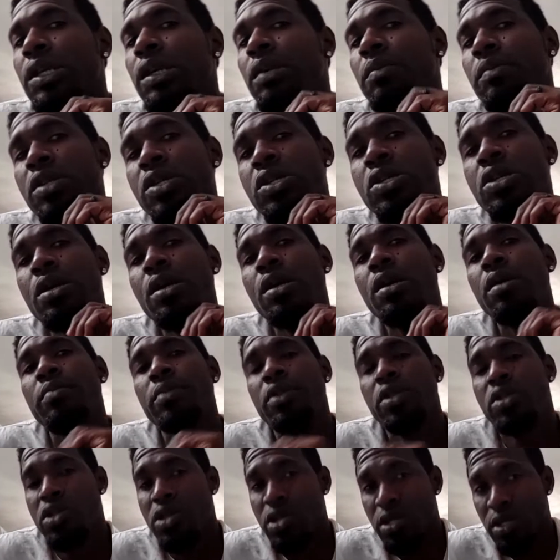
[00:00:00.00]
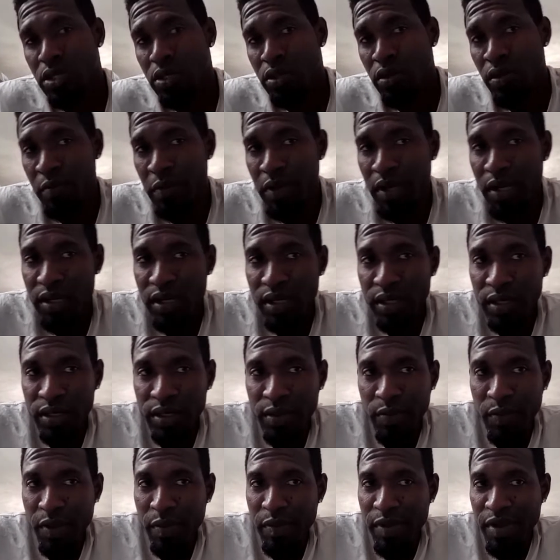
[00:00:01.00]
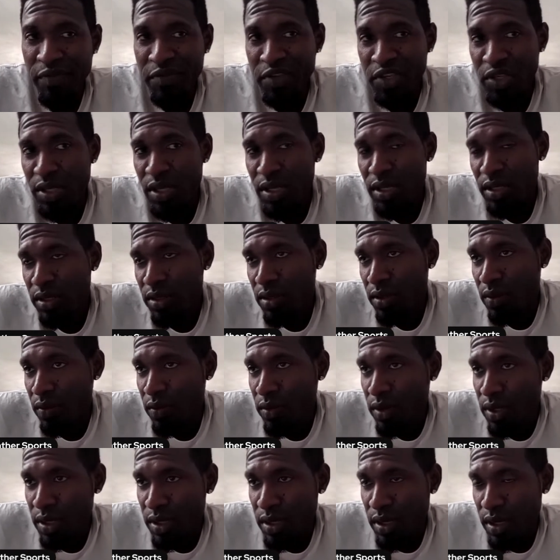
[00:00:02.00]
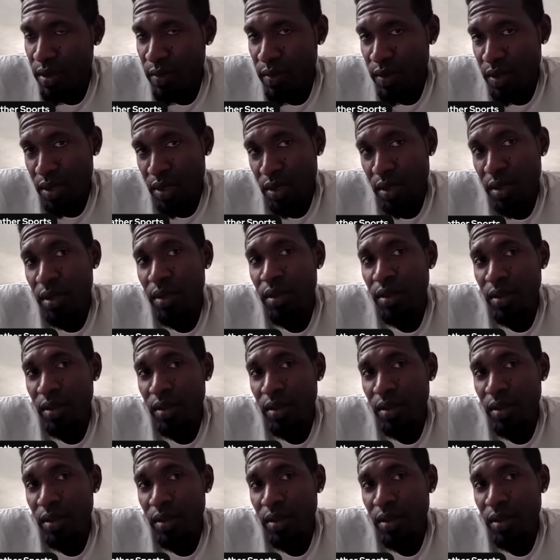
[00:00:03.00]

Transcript: So, yeah, guess come on and see have space at the whole time.